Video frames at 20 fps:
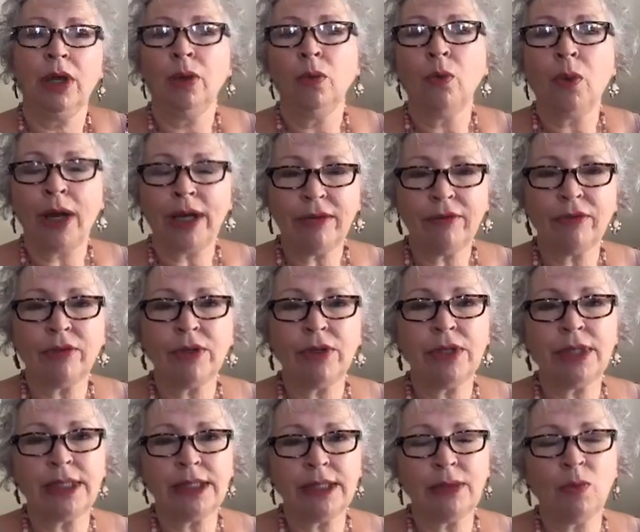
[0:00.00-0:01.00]

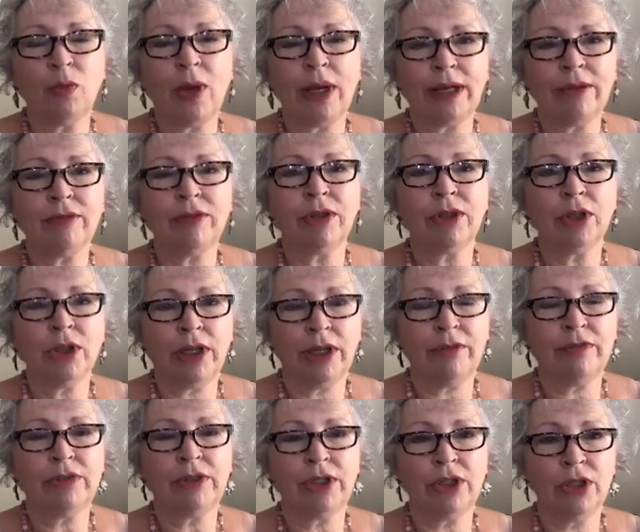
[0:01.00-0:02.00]
whatever
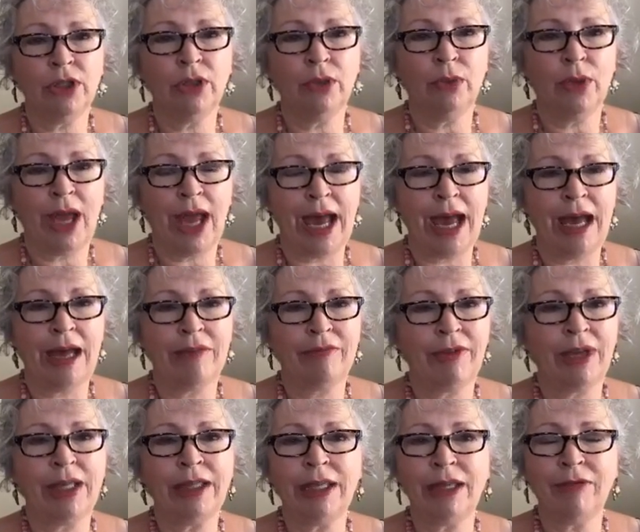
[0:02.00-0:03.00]
gifts you
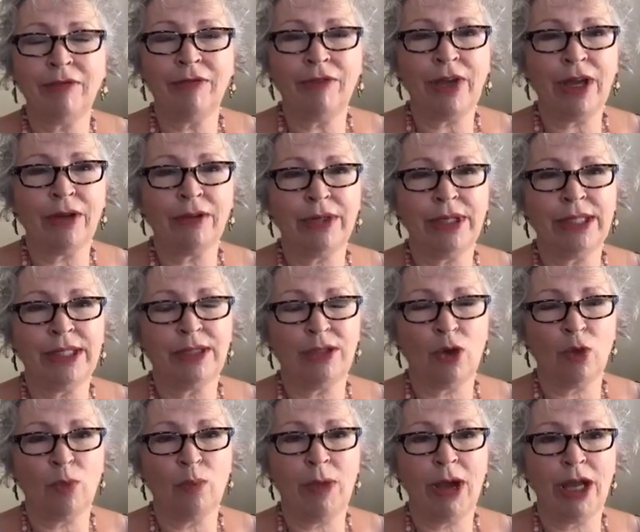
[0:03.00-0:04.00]
have, and they vary
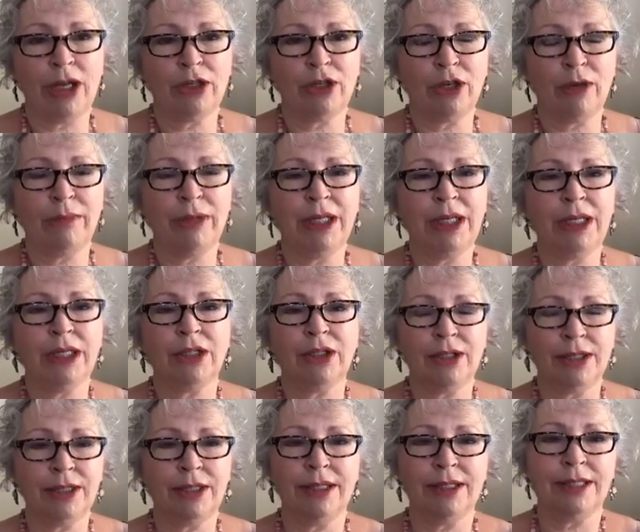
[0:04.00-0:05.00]
so much. I mean,
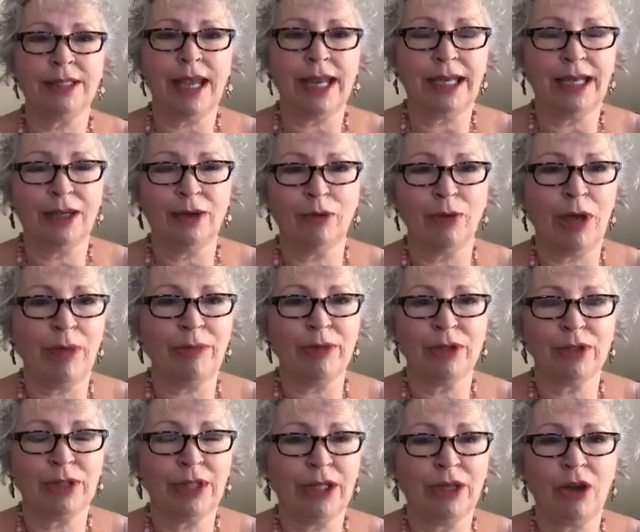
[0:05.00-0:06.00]
just in the psychic realm,
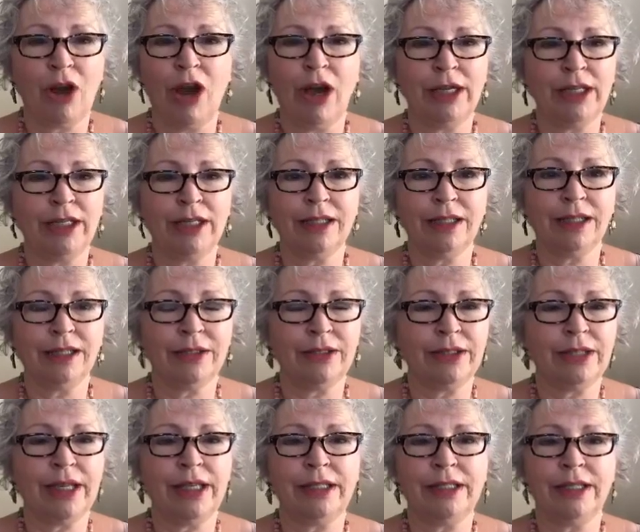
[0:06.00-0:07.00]
there's clairaudient,
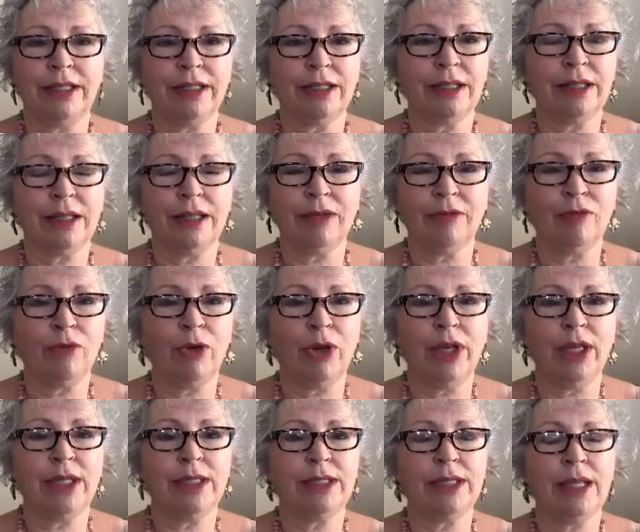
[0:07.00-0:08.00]
clairsentient,
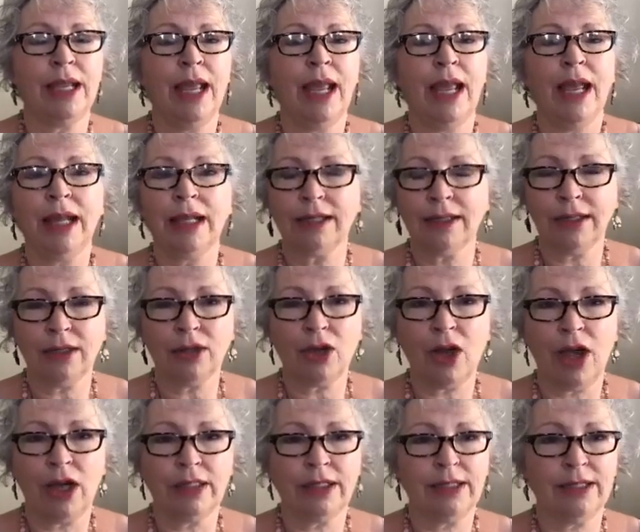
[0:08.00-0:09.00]
clairvoyance, and
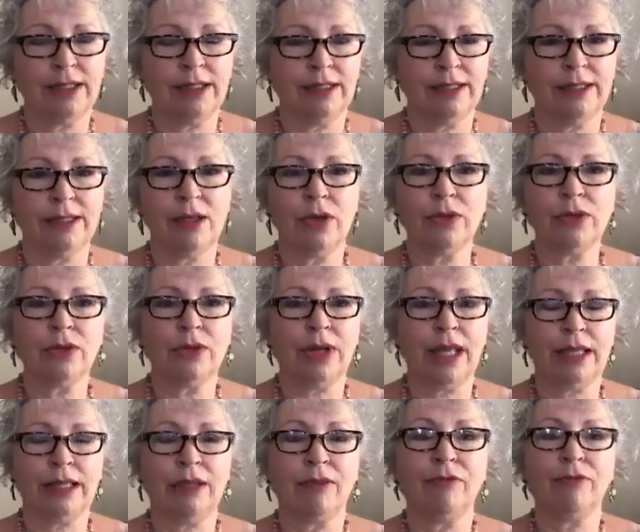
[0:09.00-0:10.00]
claircognizance. Those are
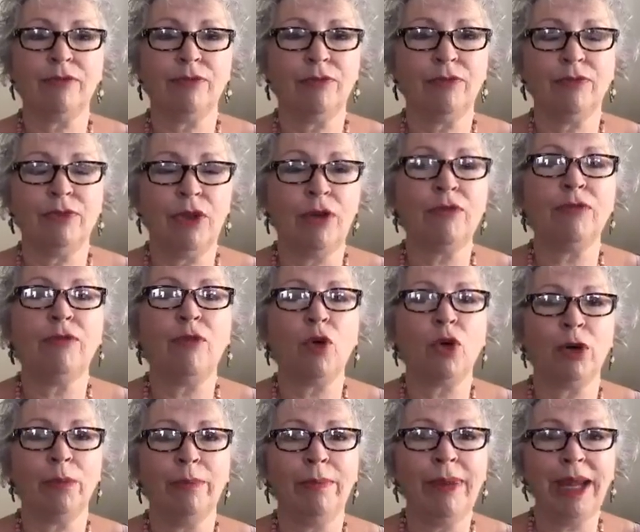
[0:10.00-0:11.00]
like the
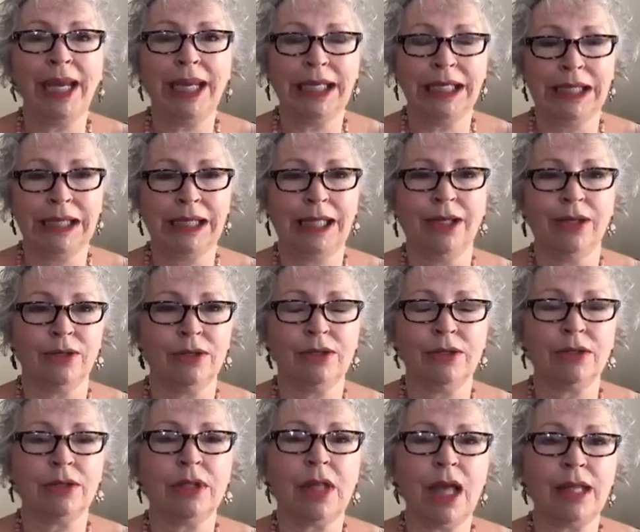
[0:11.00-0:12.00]
four main clairs.
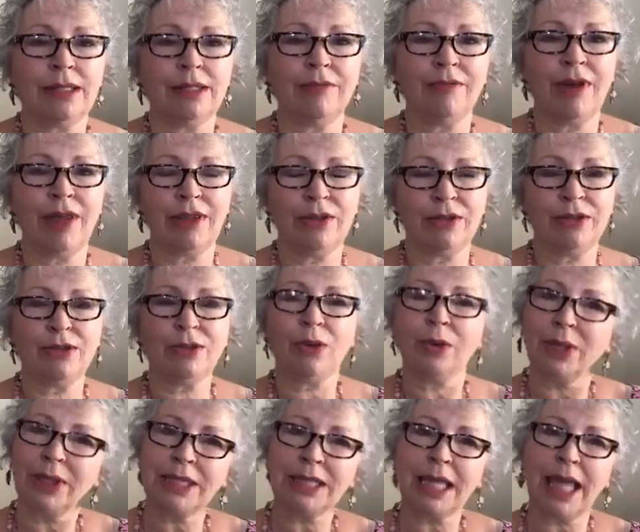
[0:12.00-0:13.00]
There's lots of others.
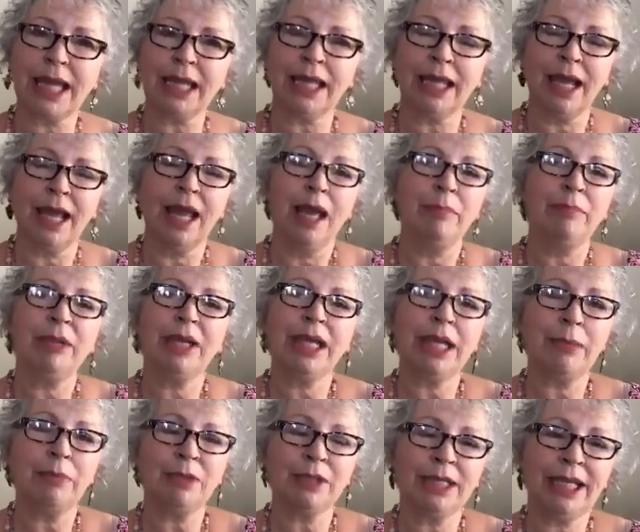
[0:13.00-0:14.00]
So it's like being
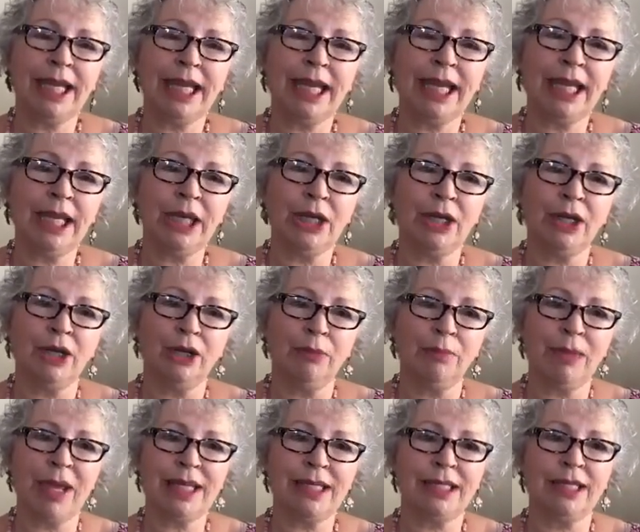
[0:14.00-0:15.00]
able to hear
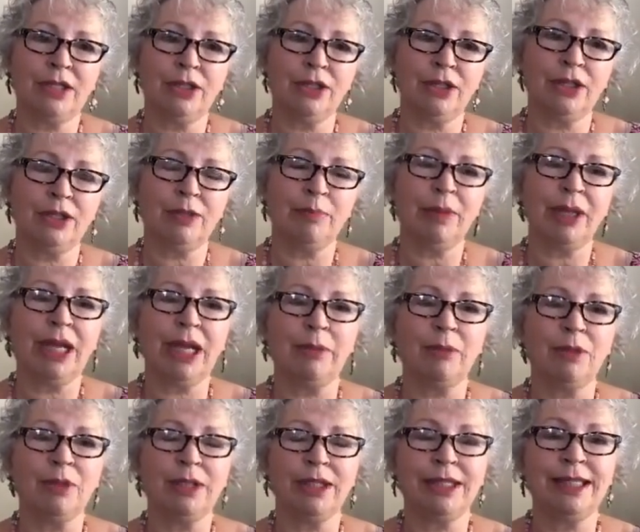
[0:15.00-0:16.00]
messages, being
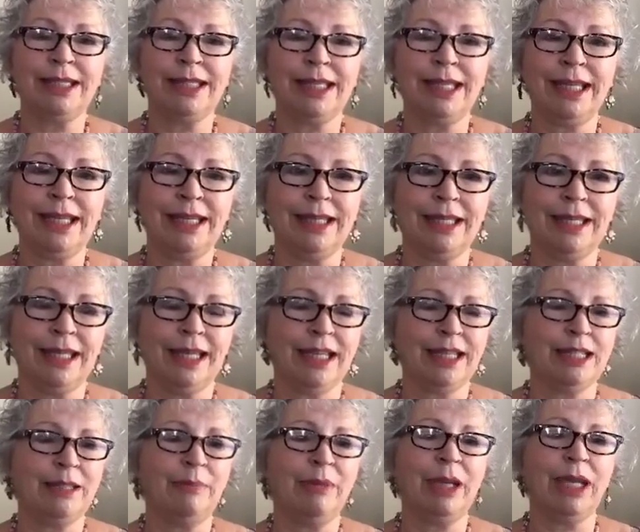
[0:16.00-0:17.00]
able to see
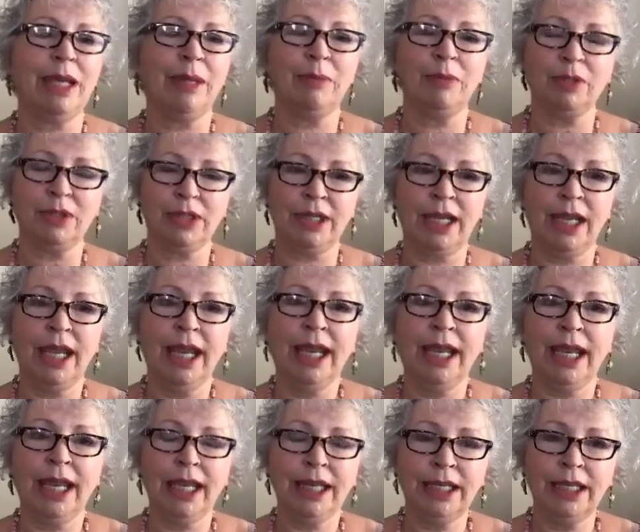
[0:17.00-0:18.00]
things, being able to
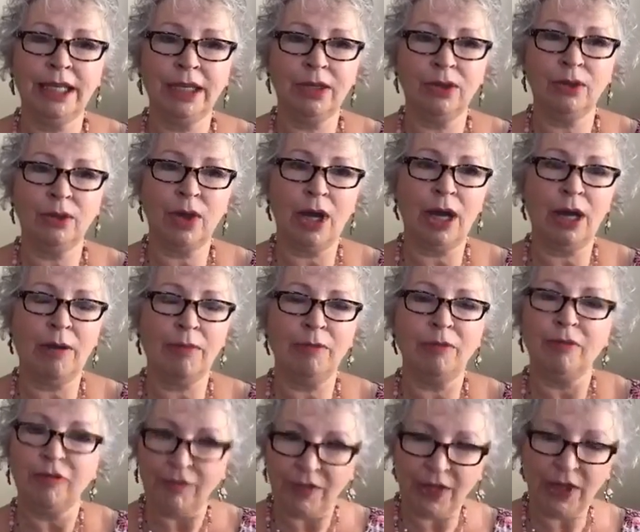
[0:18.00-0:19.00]

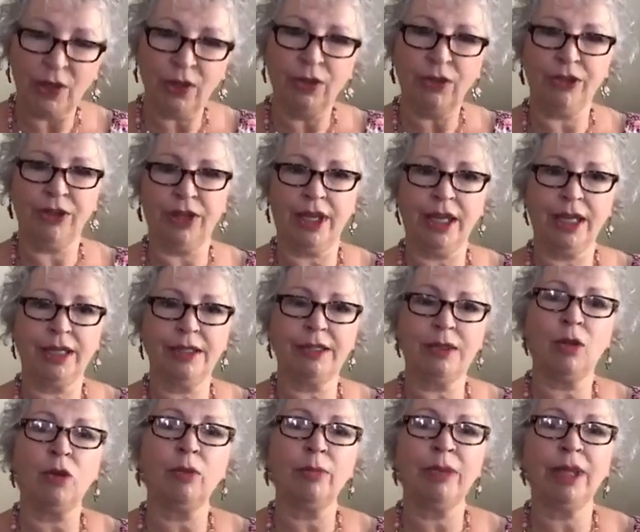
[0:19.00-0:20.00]
feel
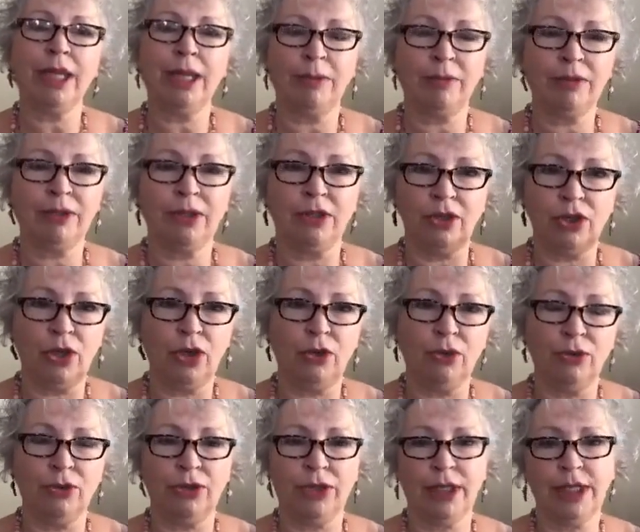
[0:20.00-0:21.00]
things, or being able to
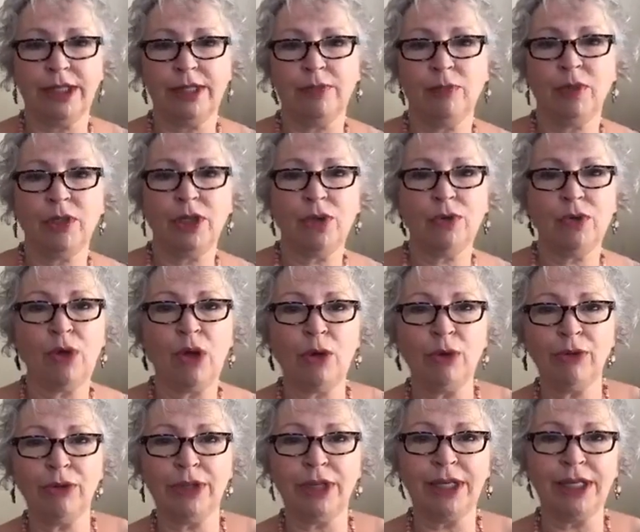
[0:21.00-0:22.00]
know things. And when you
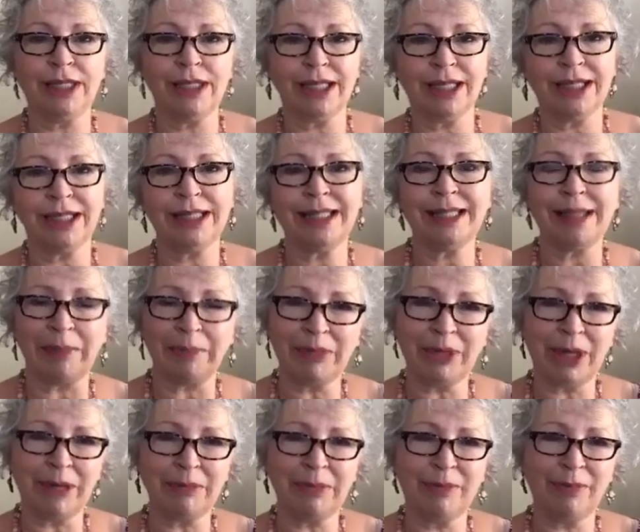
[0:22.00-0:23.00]
know things, it can
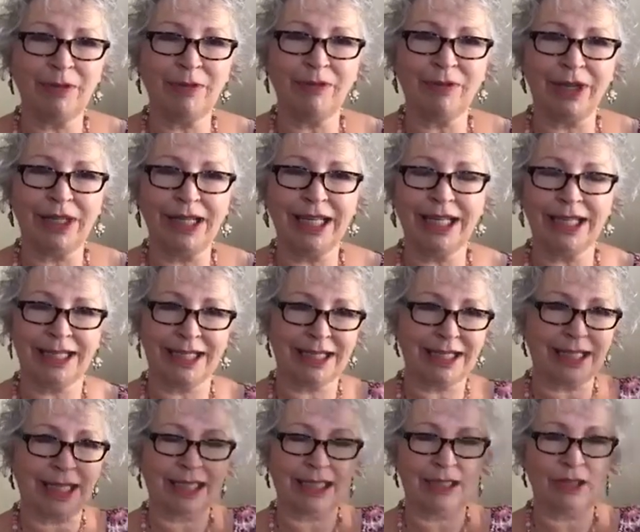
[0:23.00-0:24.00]
sometimes be funny because
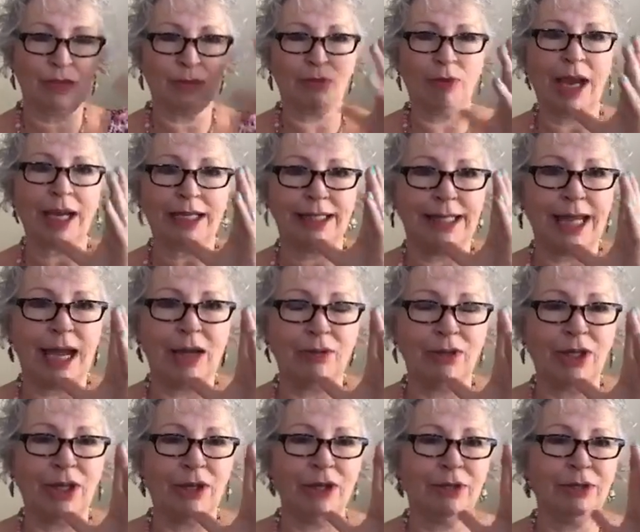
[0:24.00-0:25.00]
it's like a direct
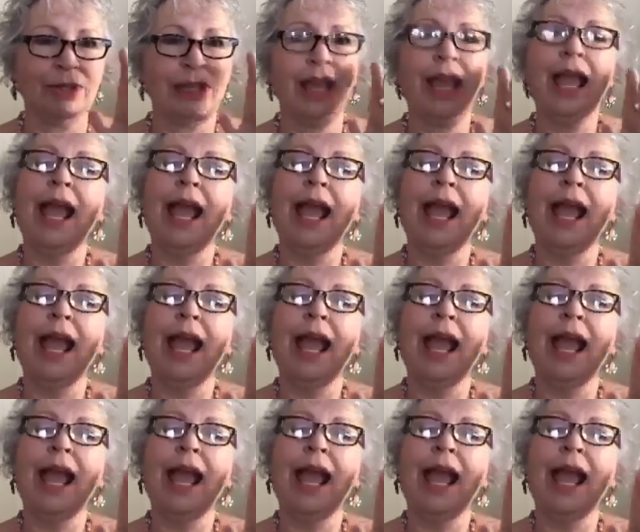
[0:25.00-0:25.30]
download